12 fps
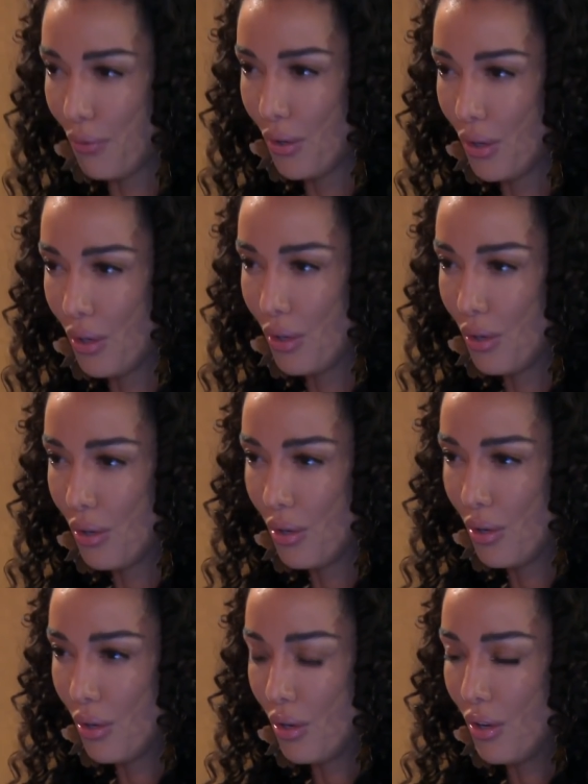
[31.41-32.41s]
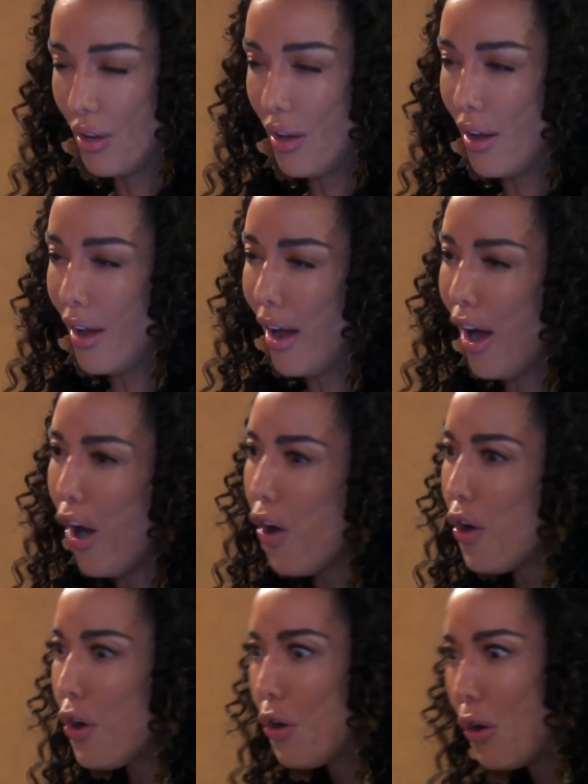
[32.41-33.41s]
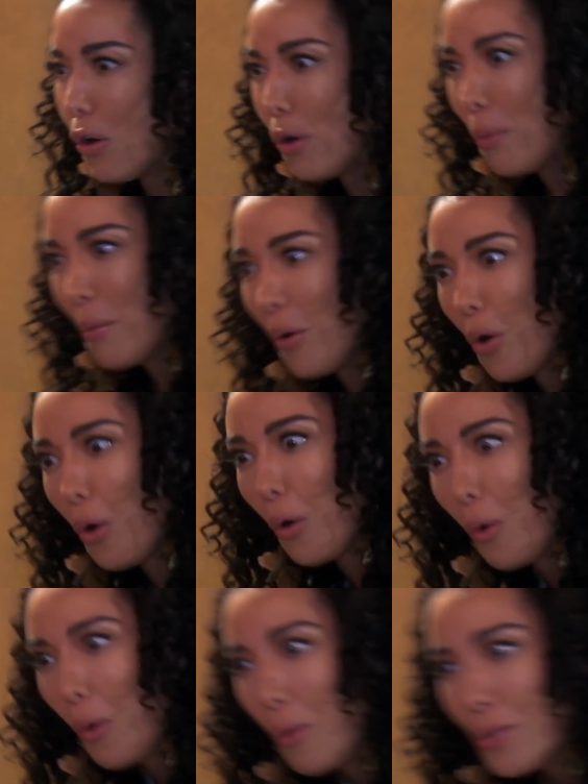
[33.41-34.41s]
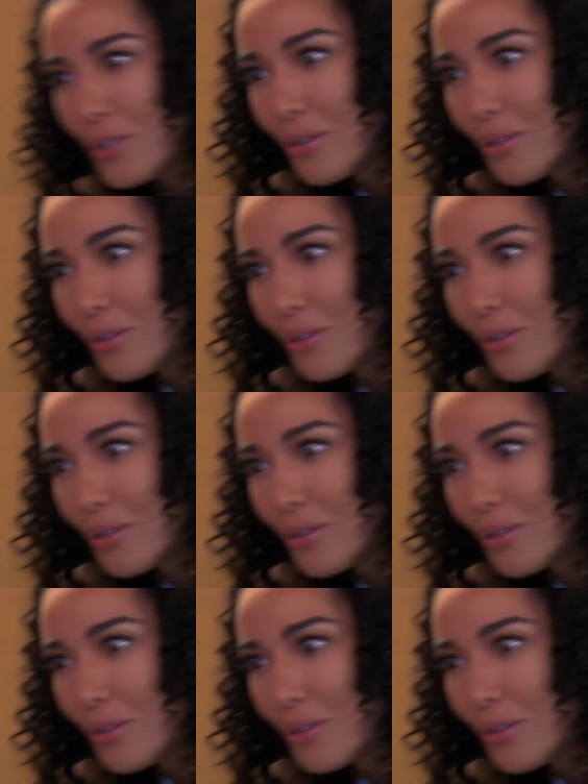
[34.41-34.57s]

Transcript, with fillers: sorry if that upset you. Who